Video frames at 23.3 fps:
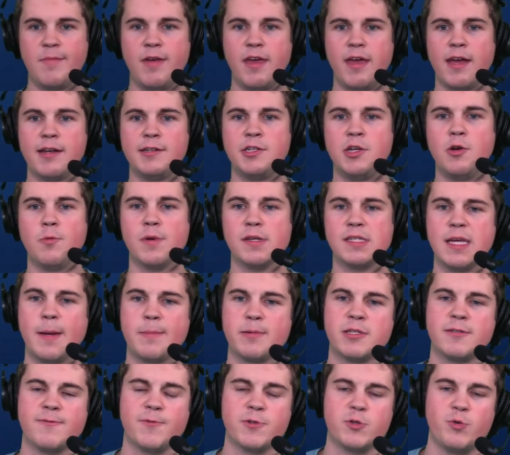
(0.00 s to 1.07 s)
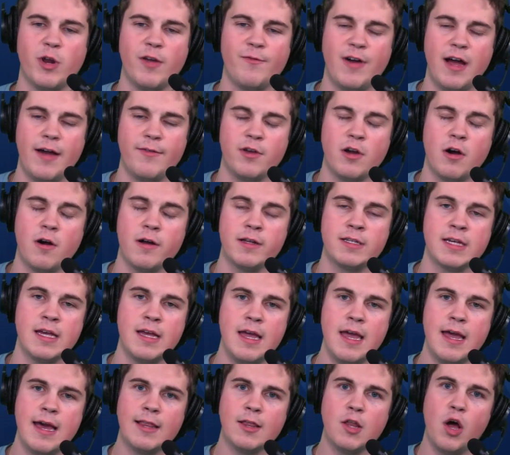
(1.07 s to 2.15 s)
He had 2 receptions for 25 yards,
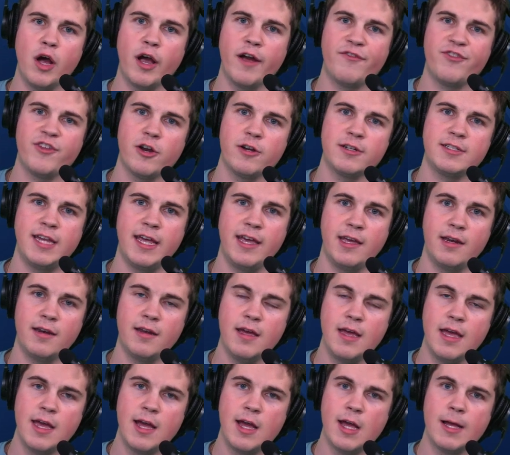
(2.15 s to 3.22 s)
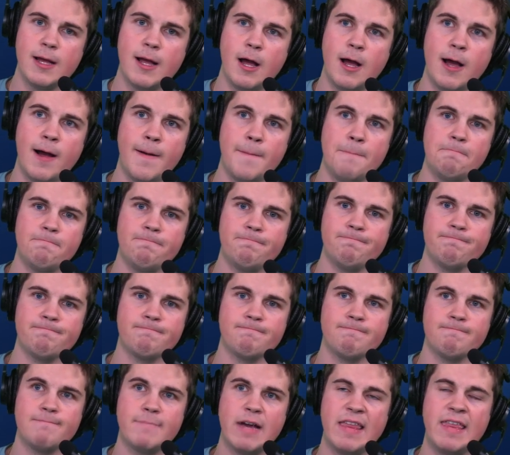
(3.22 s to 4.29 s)
long of 13. I
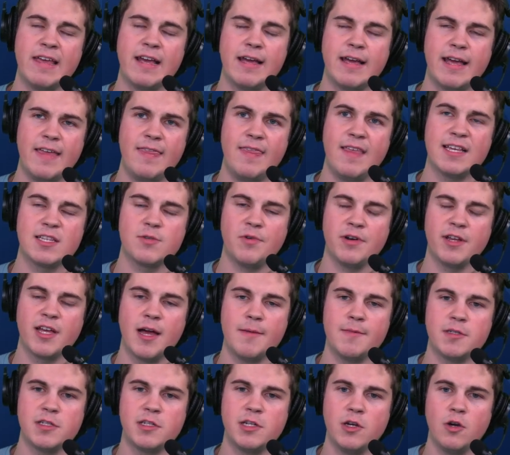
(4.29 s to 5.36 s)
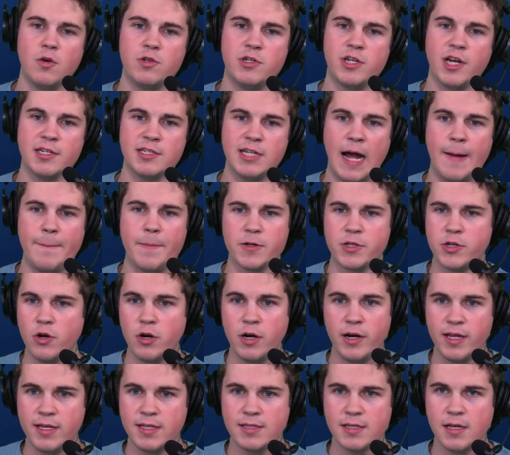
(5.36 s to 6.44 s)
think, again, this one comes to just
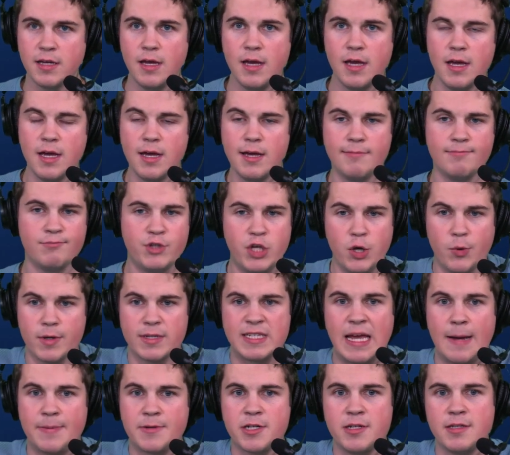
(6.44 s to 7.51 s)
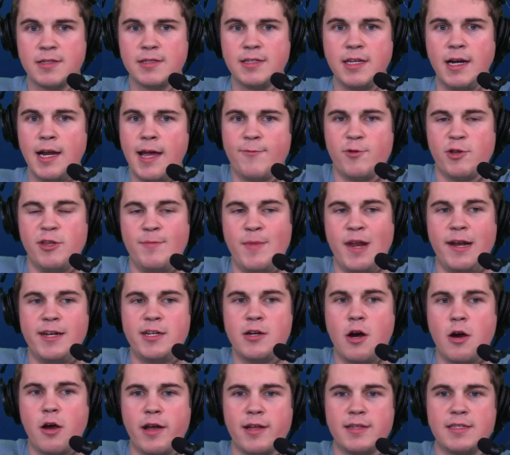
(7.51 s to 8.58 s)
opportunities. 2 receptions, didn't have really many
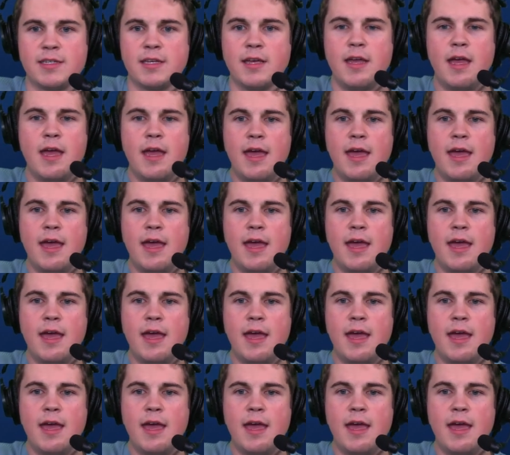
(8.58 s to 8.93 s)
targets.